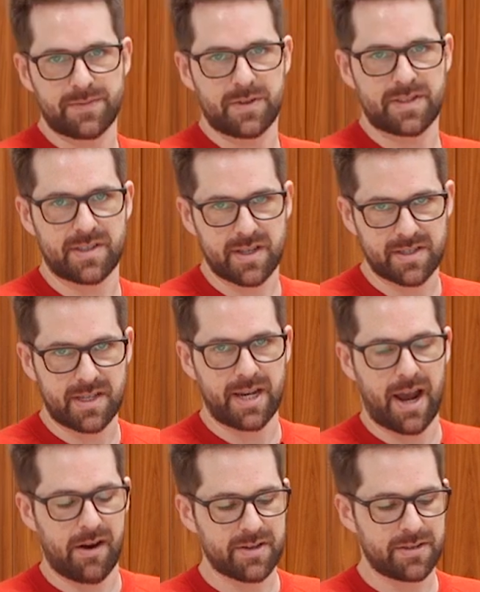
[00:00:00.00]
for 16
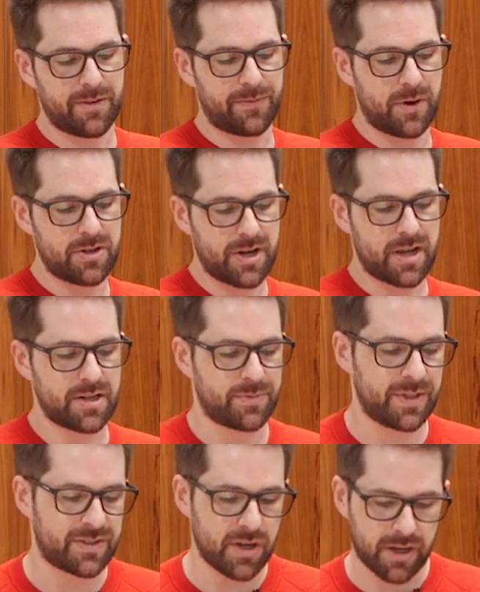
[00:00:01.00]
hours in refrigerators.
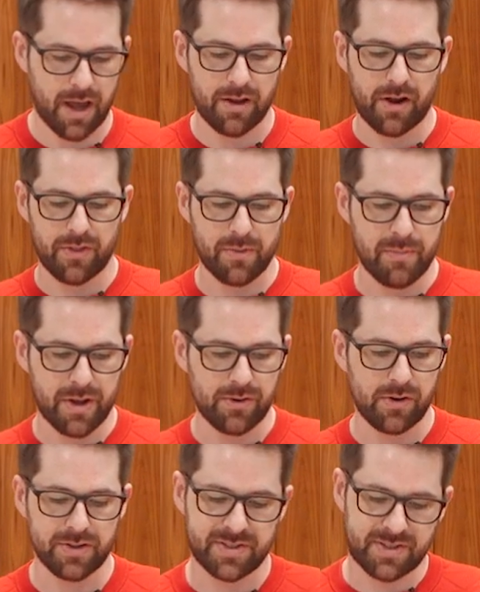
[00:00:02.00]
We took out all the
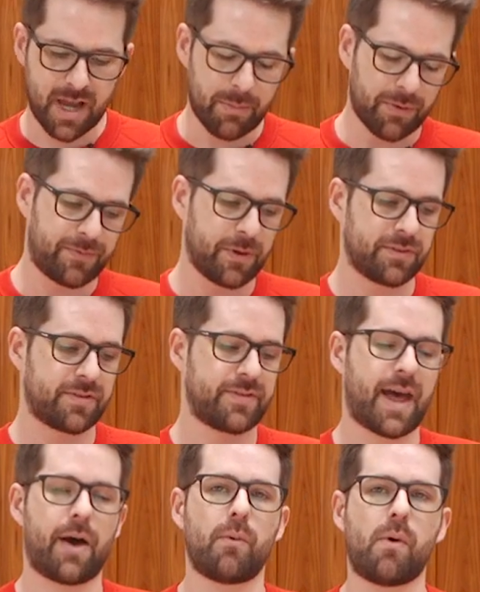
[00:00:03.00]
minerals, double filtered
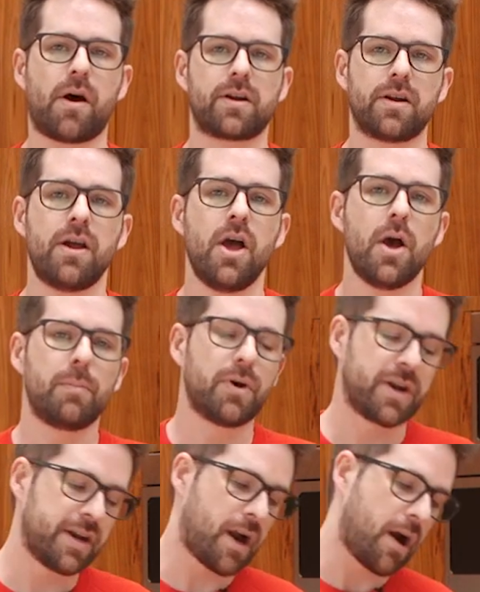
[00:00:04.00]
that water,
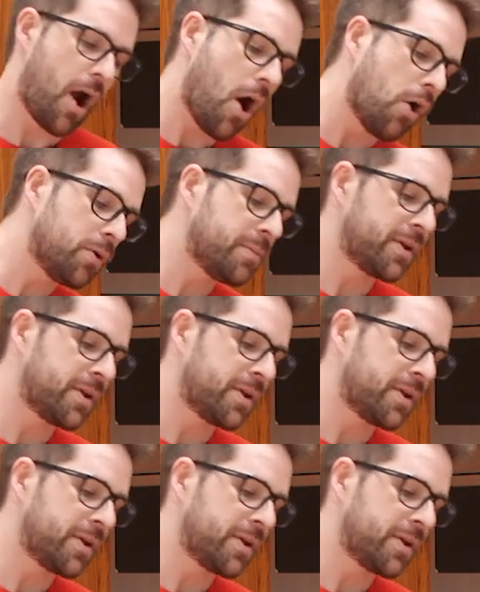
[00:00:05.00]
put in our own